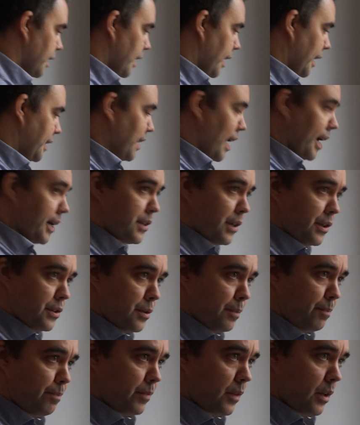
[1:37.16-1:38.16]
Exact
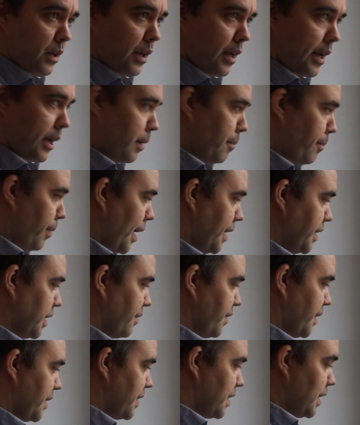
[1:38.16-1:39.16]
system
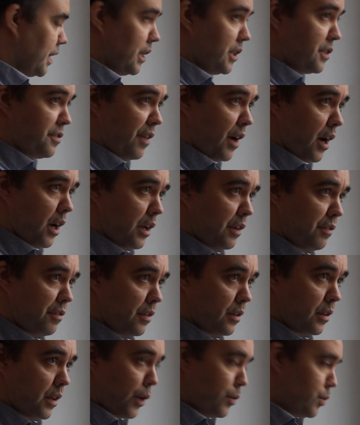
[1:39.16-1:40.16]
comprising the Series 5
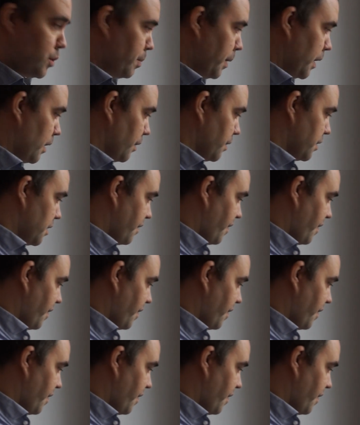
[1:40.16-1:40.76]
loudspeakers, the